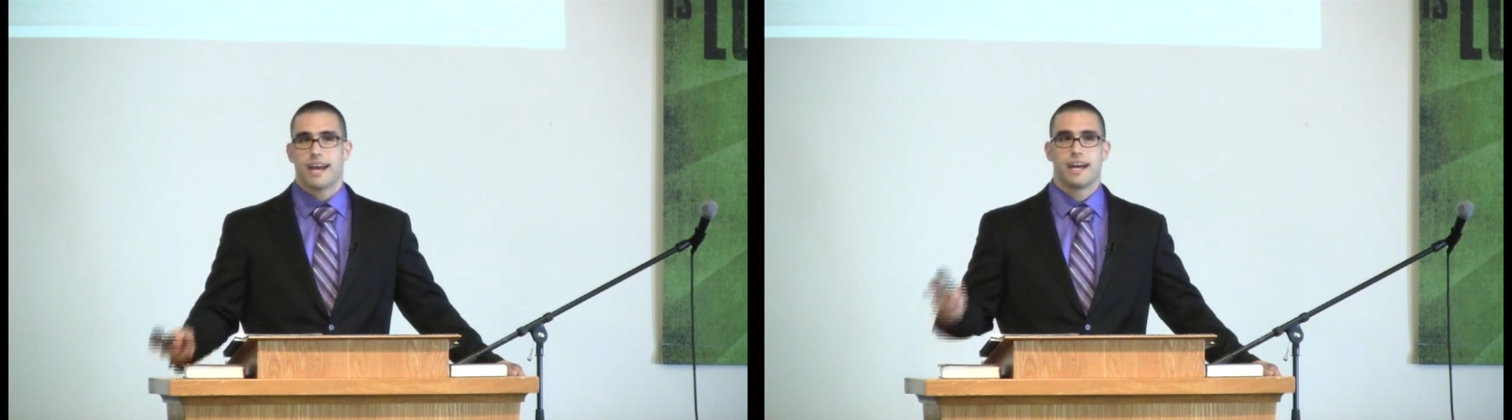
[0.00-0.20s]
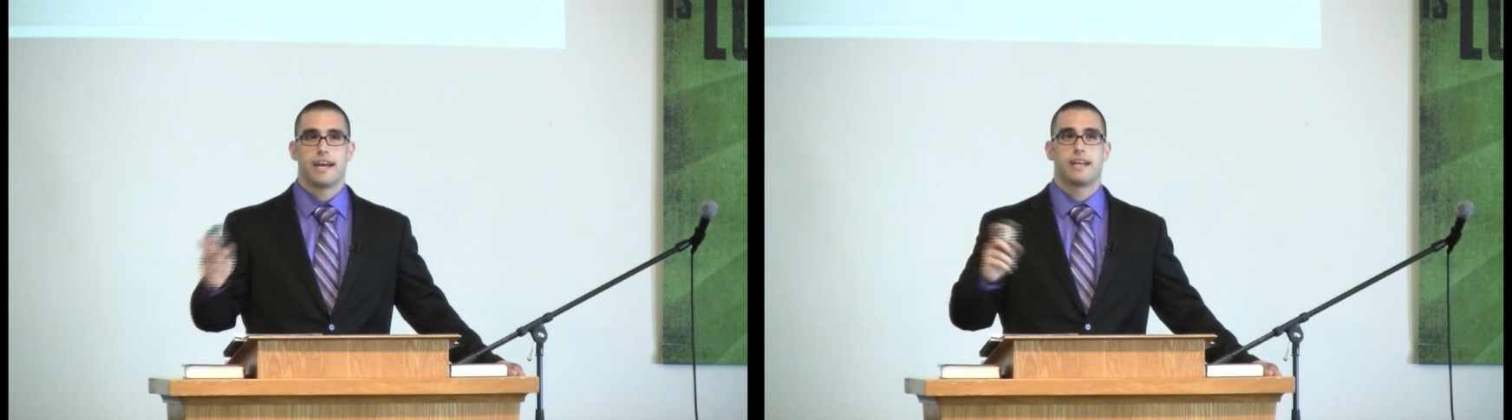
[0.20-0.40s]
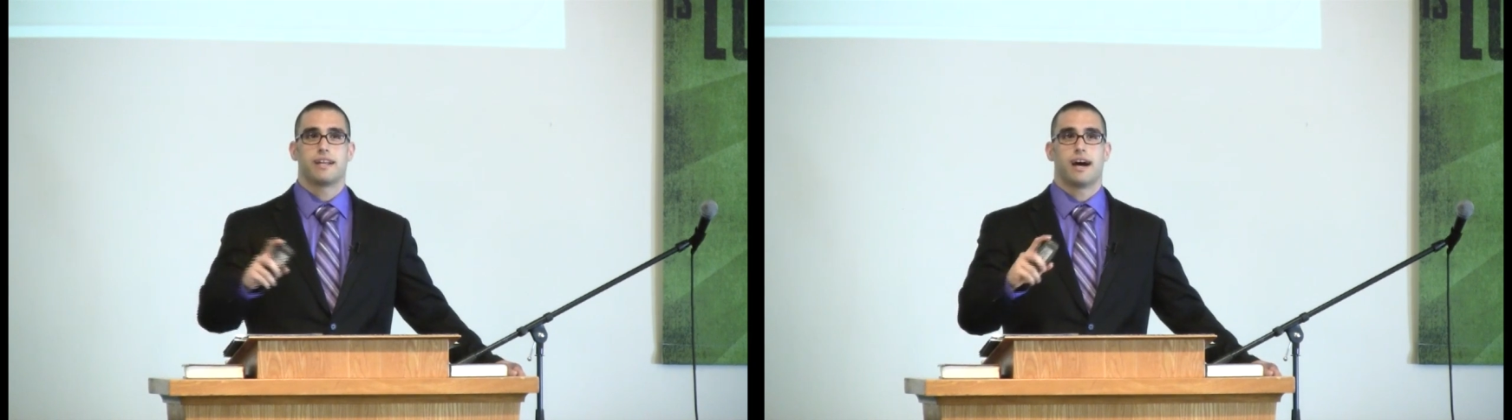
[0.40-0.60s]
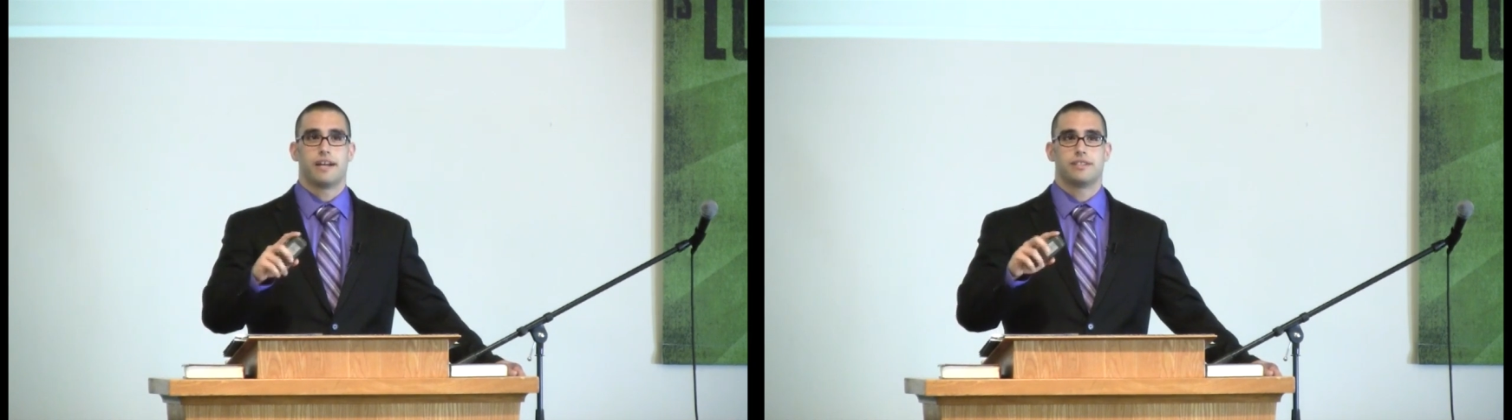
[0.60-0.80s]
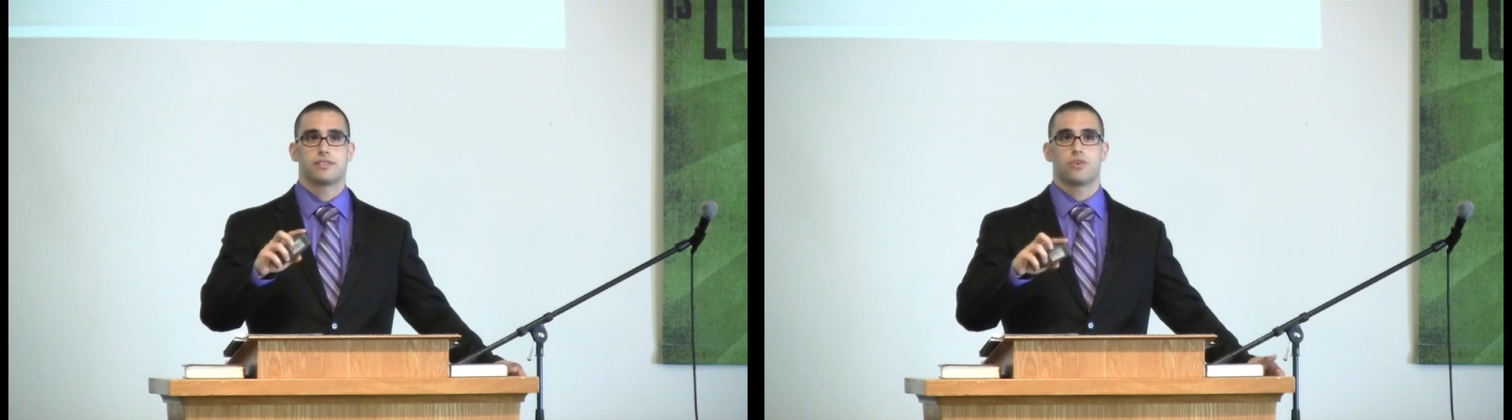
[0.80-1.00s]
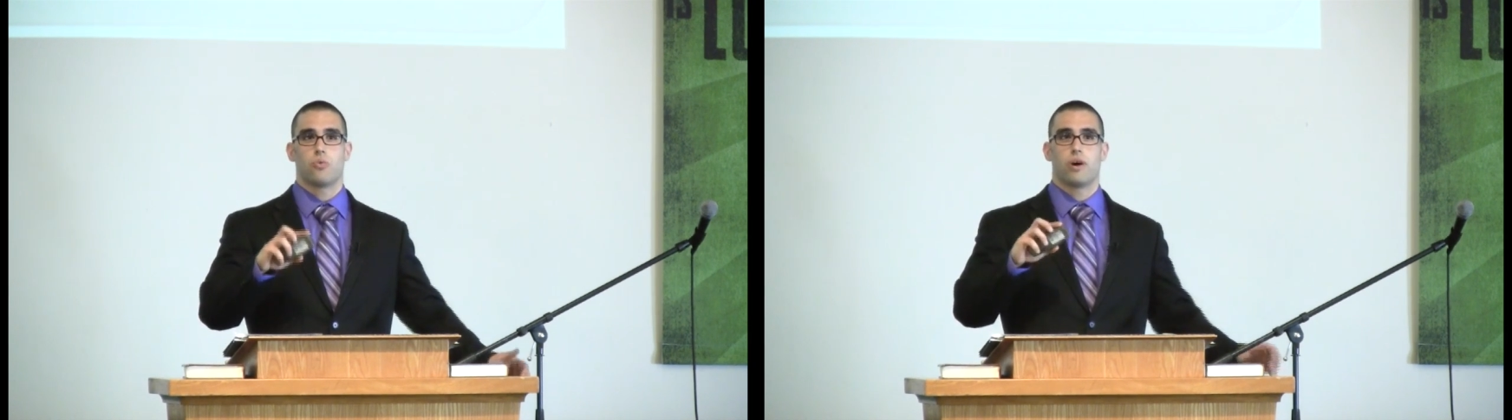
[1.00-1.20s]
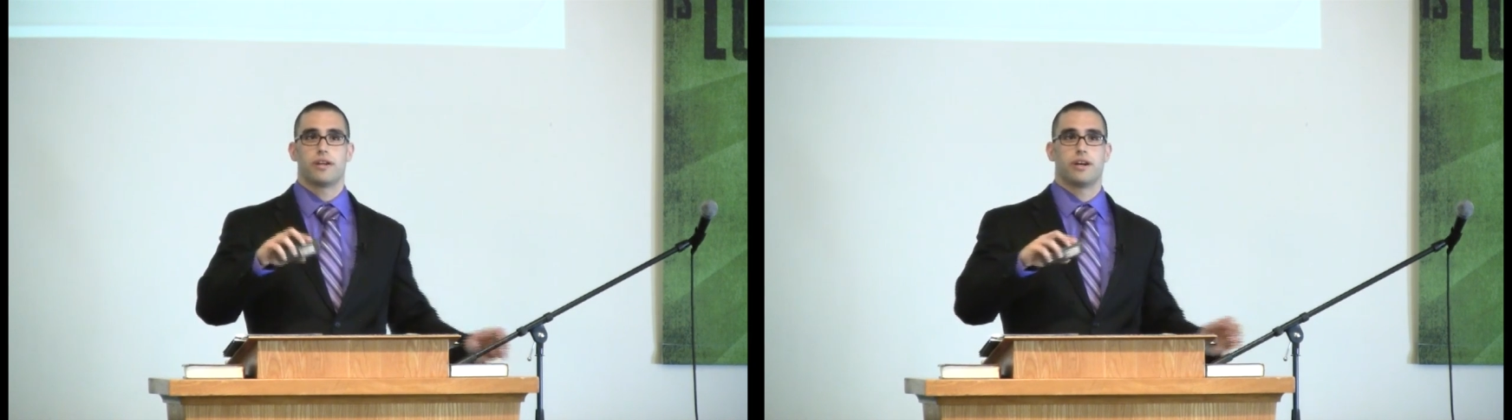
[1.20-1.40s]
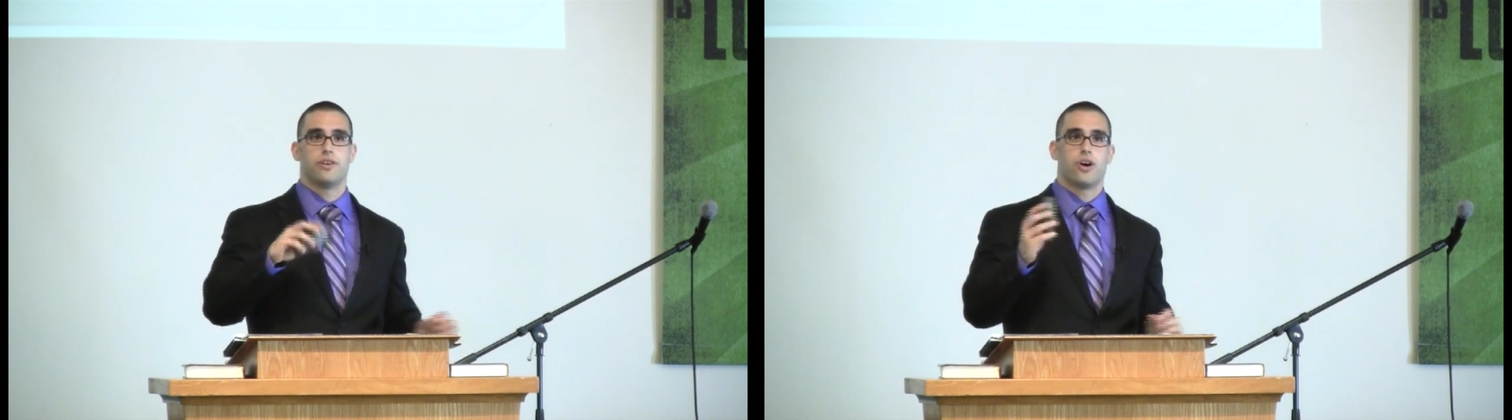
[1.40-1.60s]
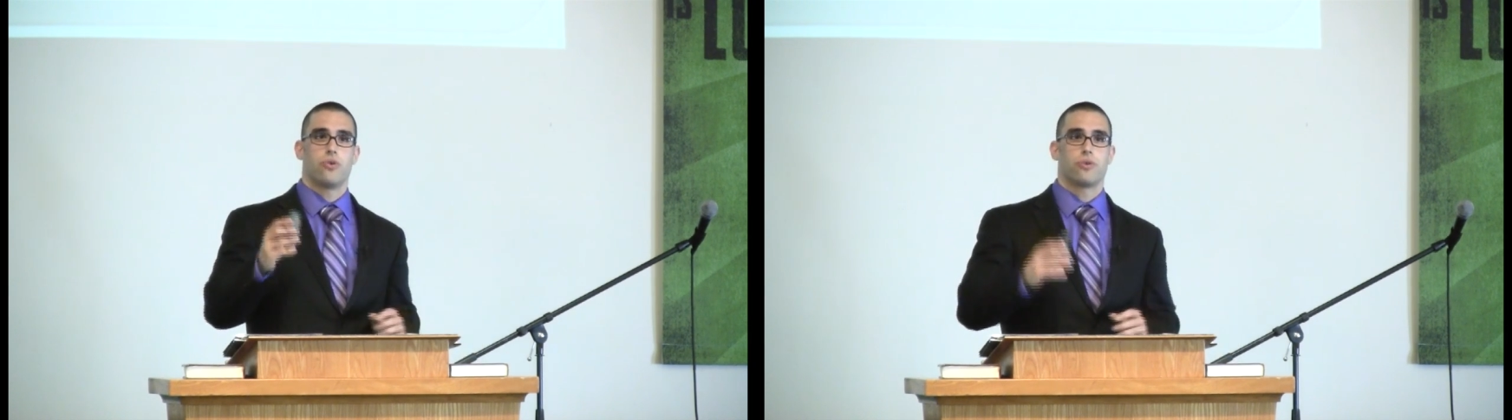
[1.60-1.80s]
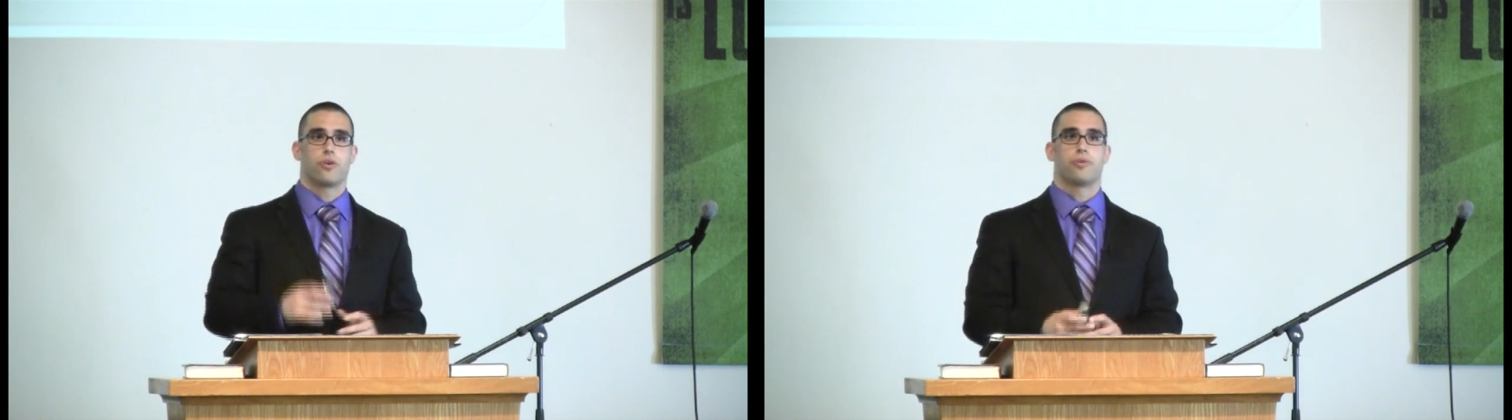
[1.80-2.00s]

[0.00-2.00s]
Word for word: And I just don't want a no or a